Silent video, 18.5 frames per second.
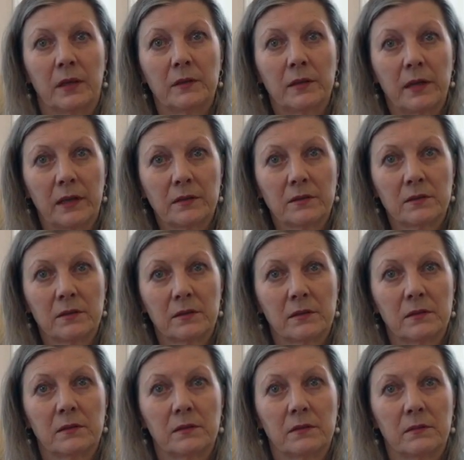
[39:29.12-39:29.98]

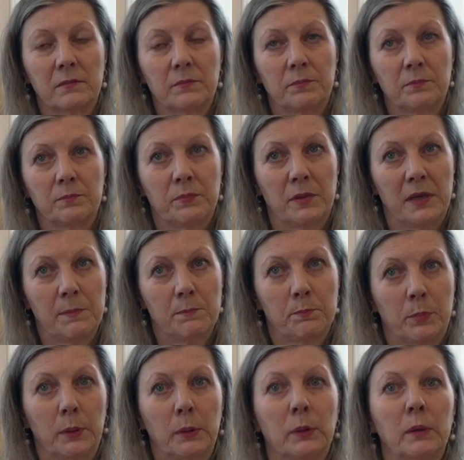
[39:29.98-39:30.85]
that
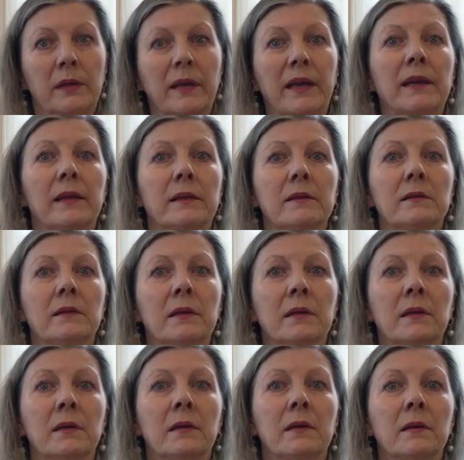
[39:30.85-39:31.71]
people can
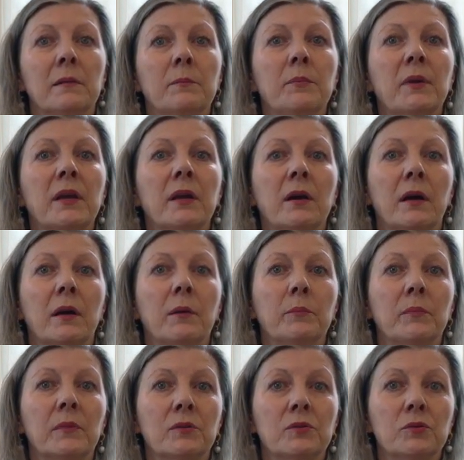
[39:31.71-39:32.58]

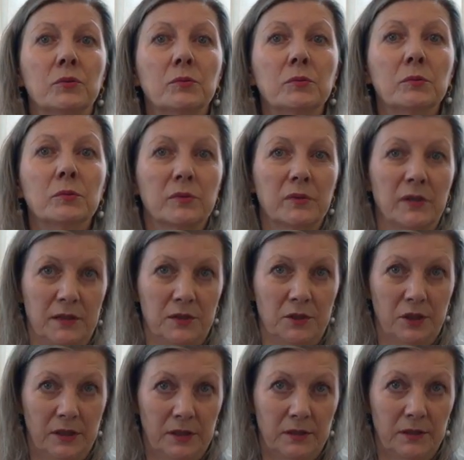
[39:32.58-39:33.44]
become too
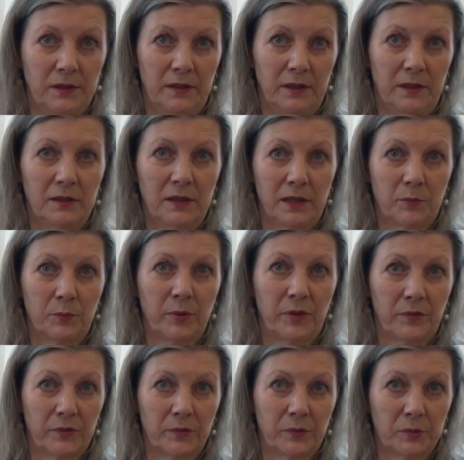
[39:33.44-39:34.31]
rigid in their
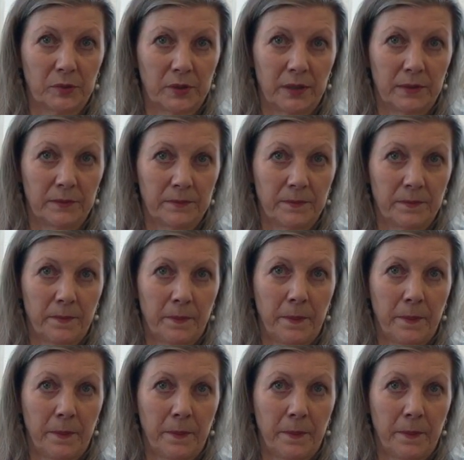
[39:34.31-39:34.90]
persona